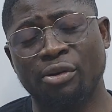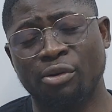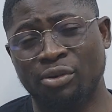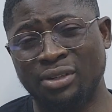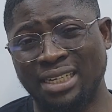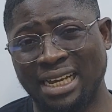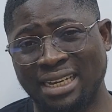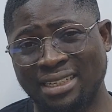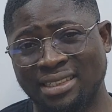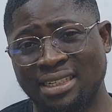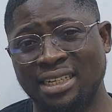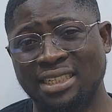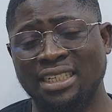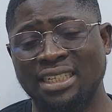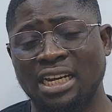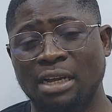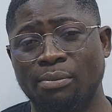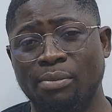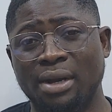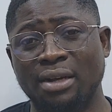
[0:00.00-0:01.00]

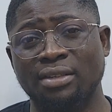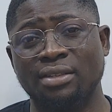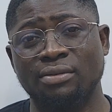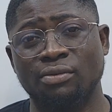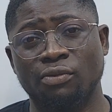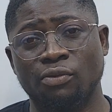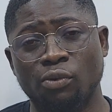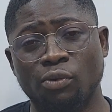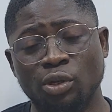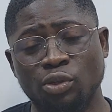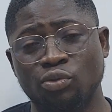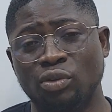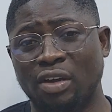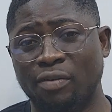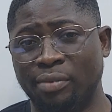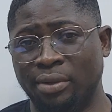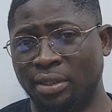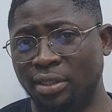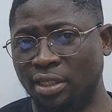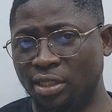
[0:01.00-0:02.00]
understanding about what you
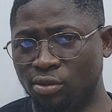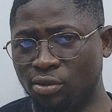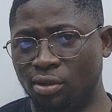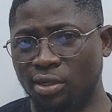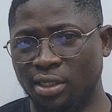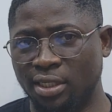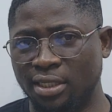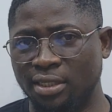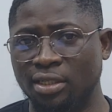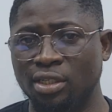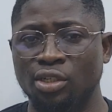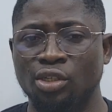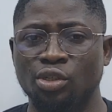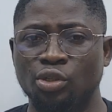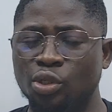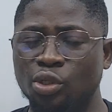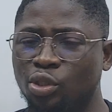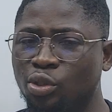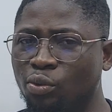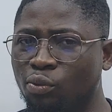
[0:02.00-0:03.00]
have been discussing,
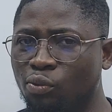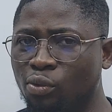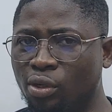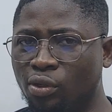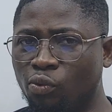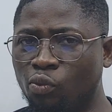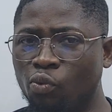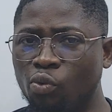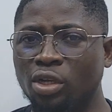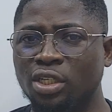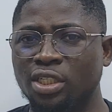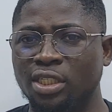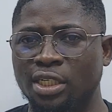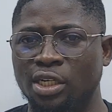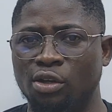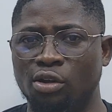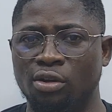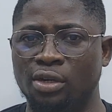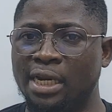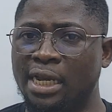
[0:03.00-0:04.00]
you should watch
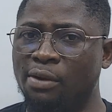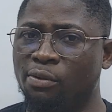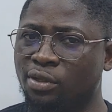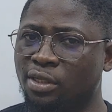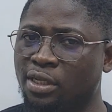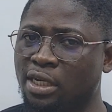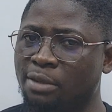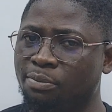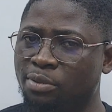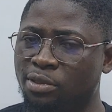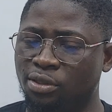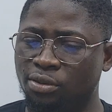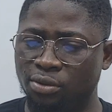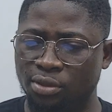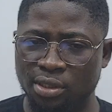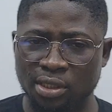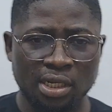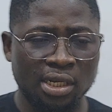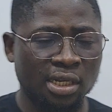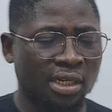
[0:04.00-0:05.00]
the other
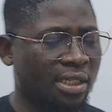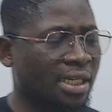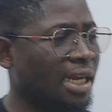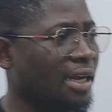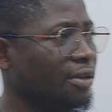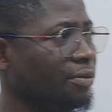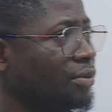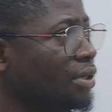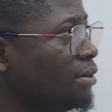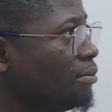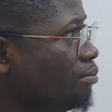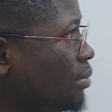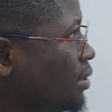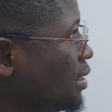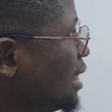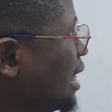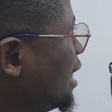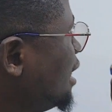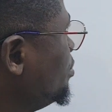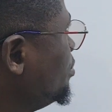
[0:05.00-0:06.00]
episodes. Now,
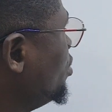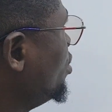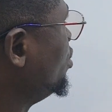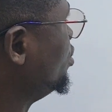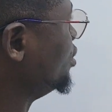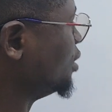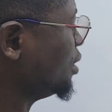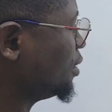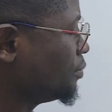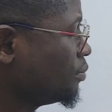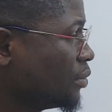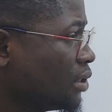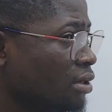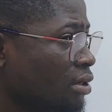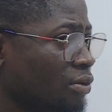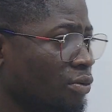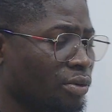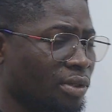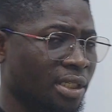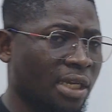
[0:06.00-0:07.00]
metallic bonds.
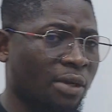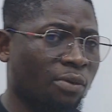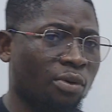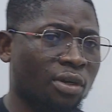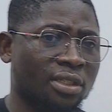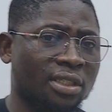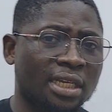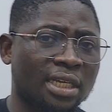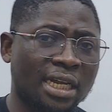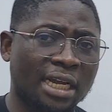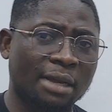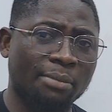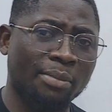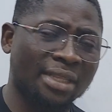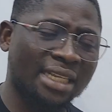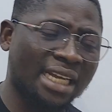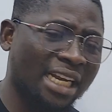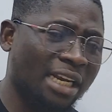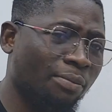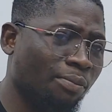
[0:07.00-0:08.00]
We say what
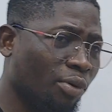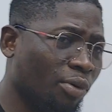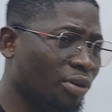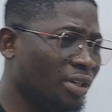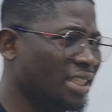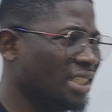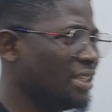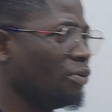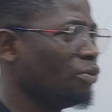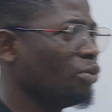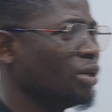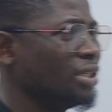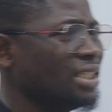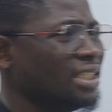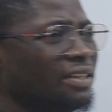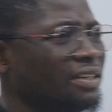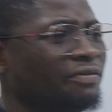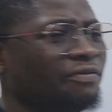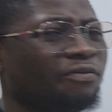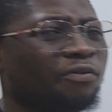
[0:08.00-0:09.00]
metallic bond is
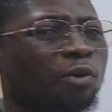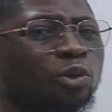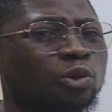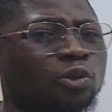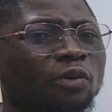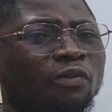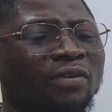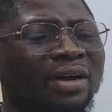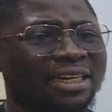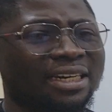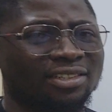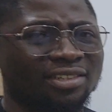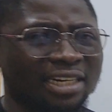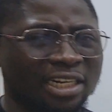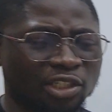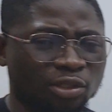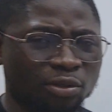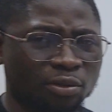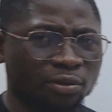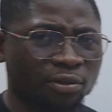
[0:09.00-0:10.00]
the force of
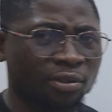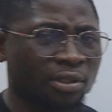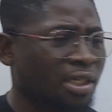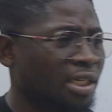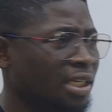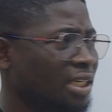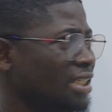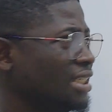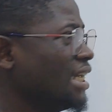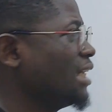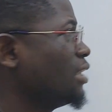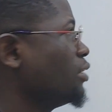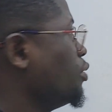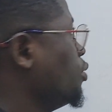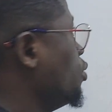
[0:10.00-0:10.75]
attraction that